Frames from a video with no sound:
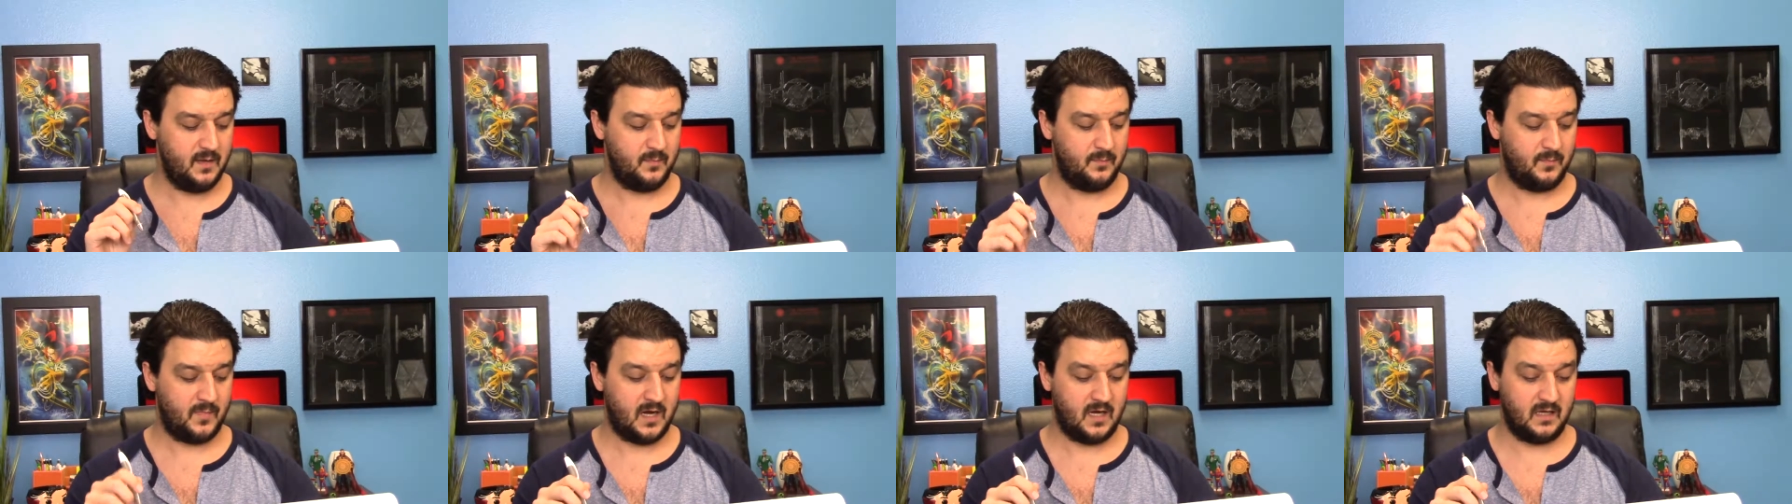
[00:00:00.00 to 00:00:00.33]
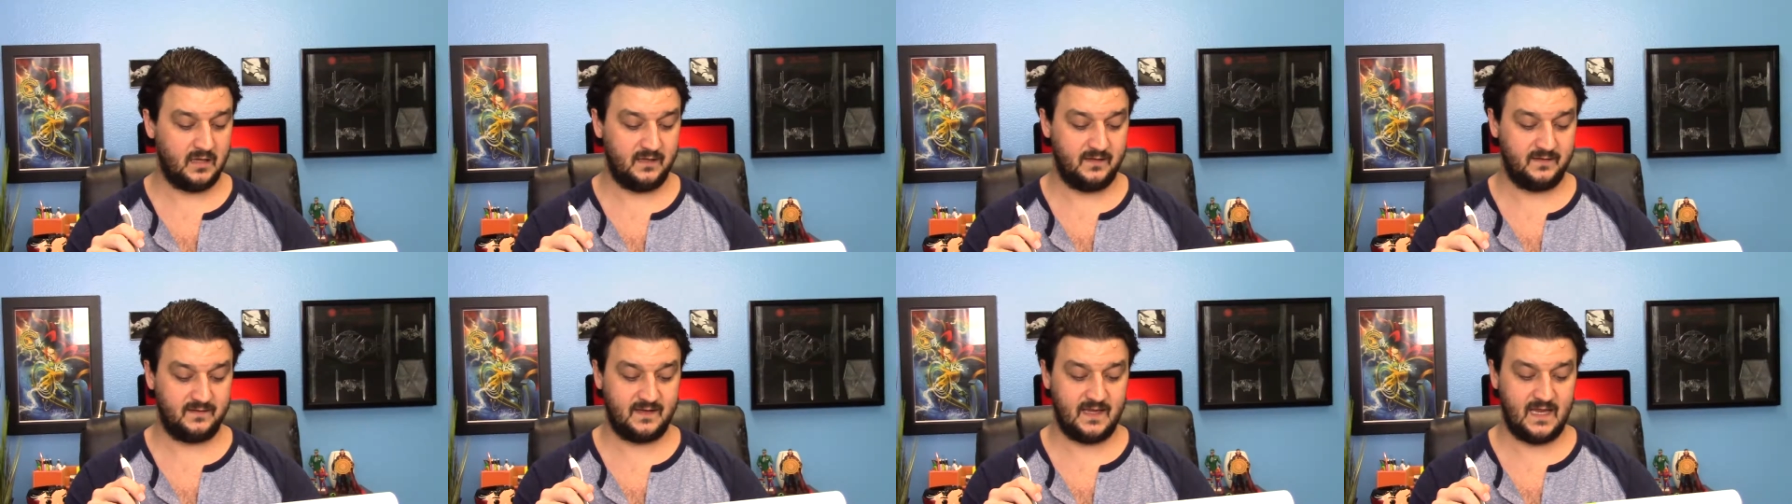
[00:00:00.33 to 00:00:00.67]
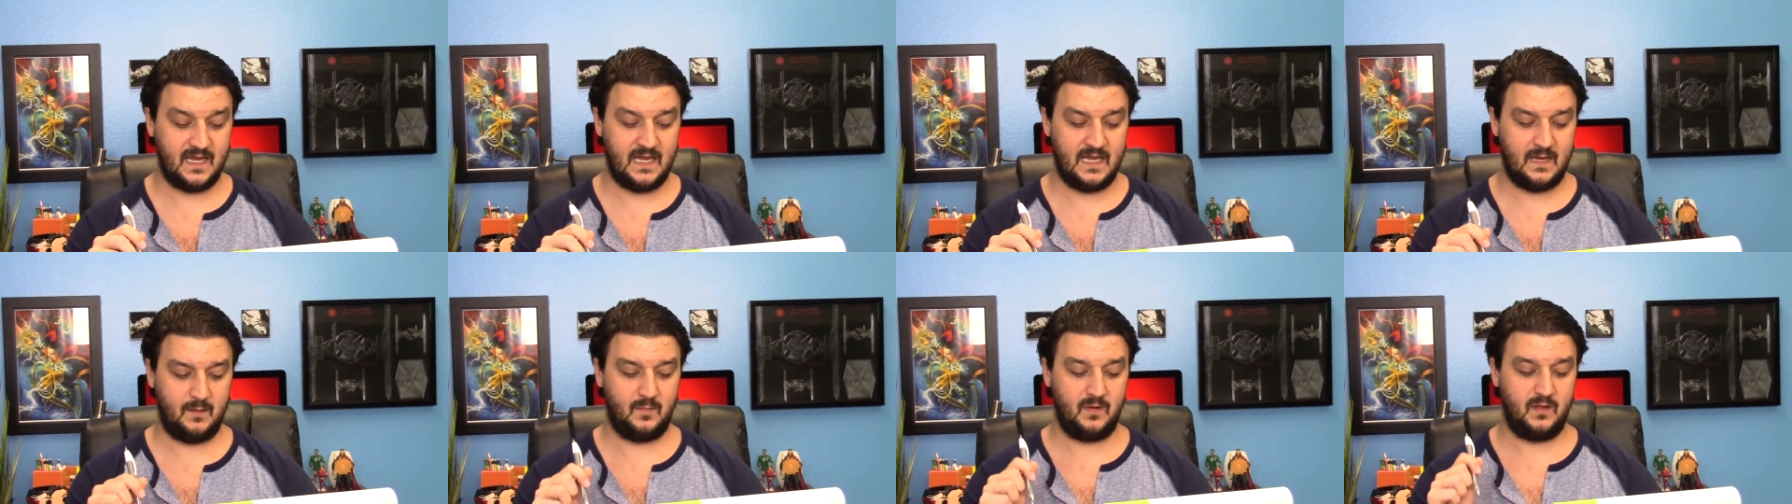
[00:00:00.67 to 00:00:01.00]
Molly's
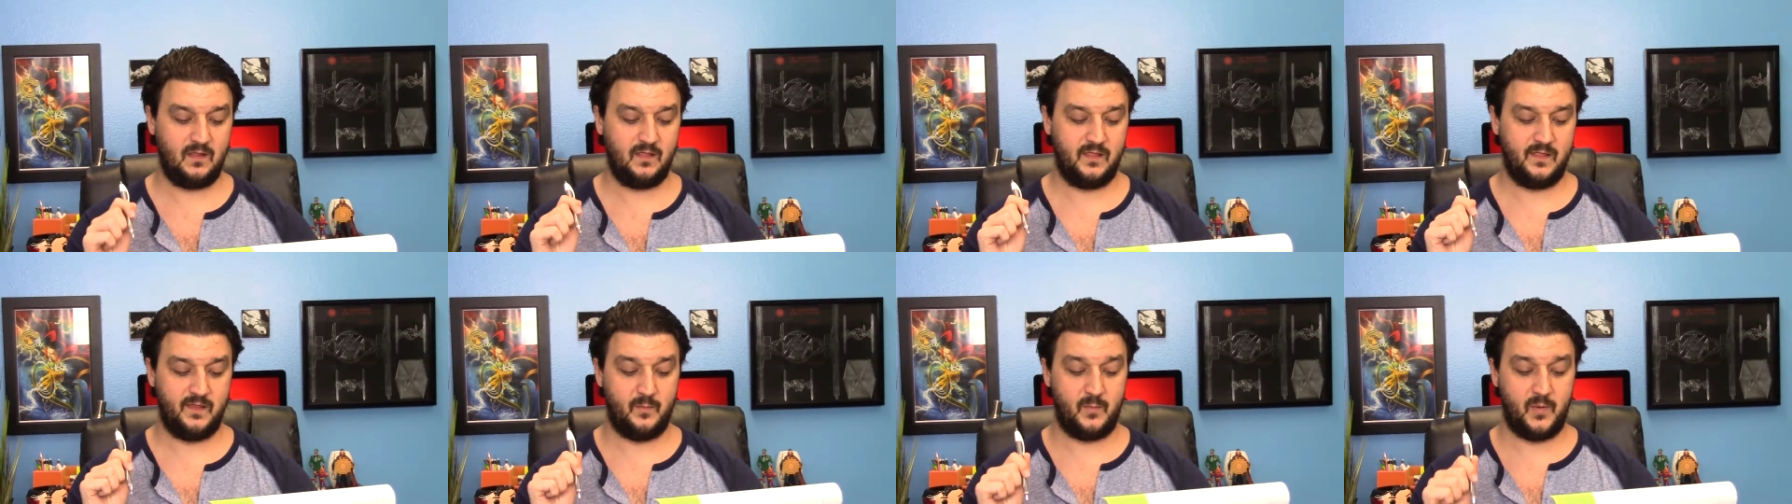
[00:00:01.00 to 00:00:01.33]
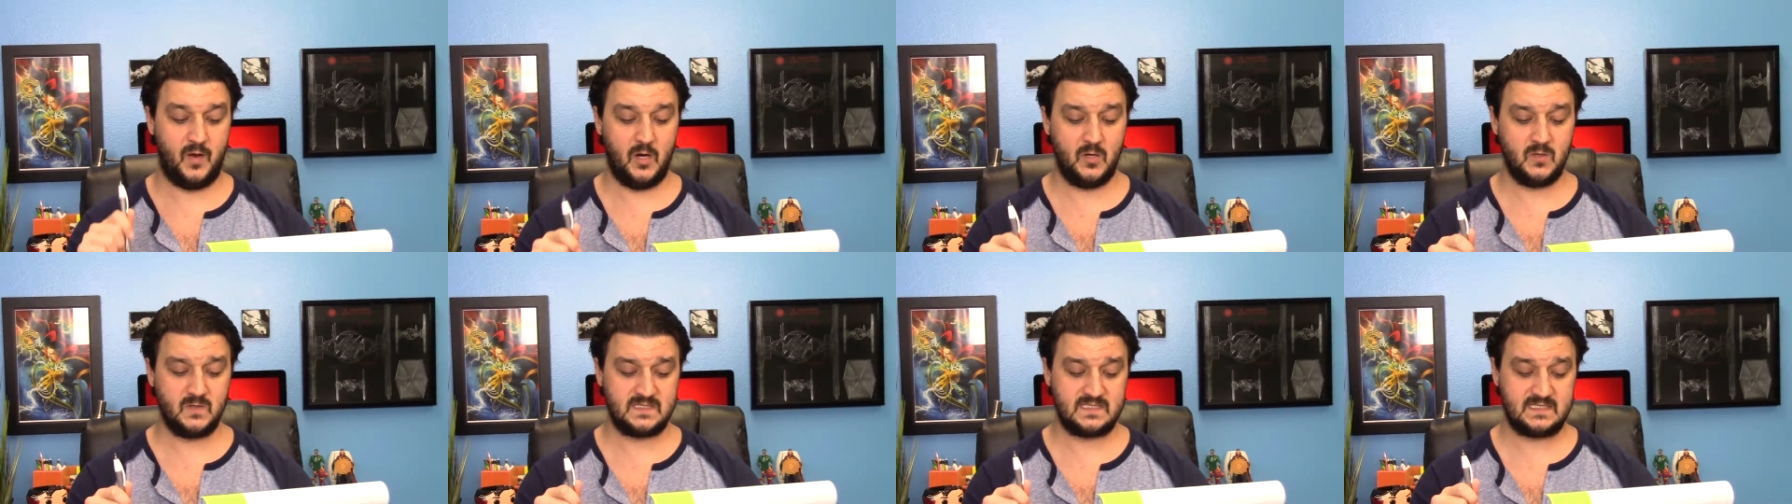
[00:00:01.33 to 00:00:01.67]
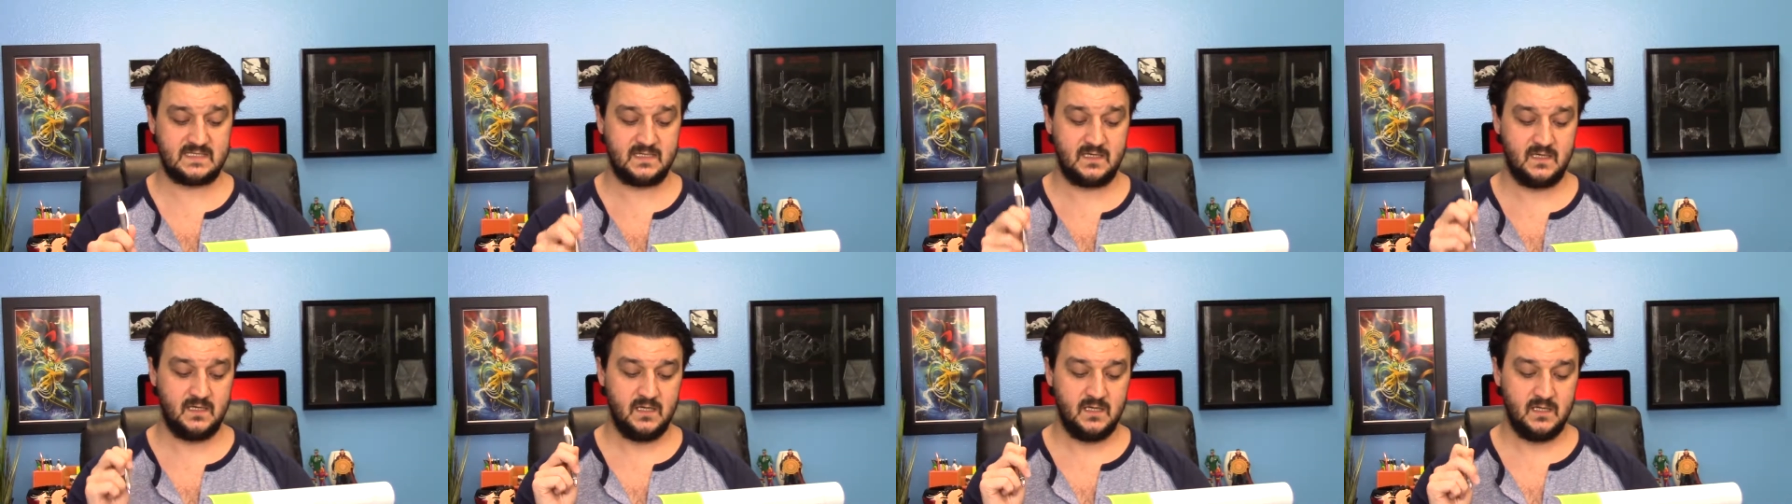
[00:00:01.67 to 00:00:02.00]
Game, The Post,